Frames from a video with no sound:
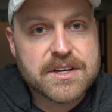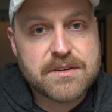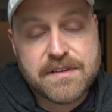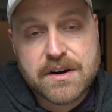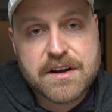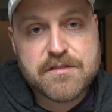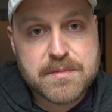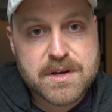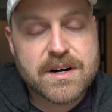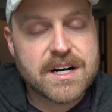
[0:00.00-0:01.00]
you if i don't hear
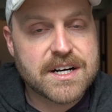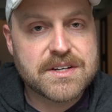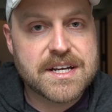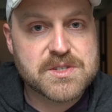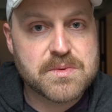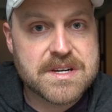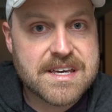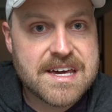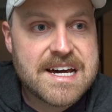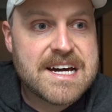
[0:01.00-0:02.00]
from you i'll call you next
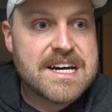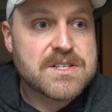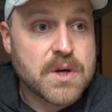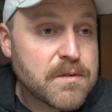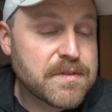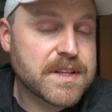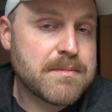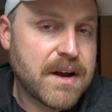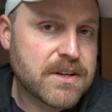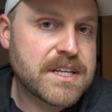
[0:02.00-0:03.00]
week so hopefully
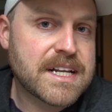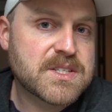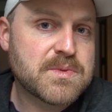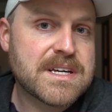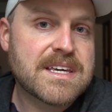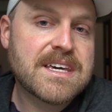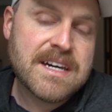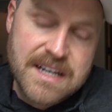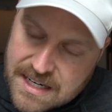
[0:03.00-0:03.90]
by early next week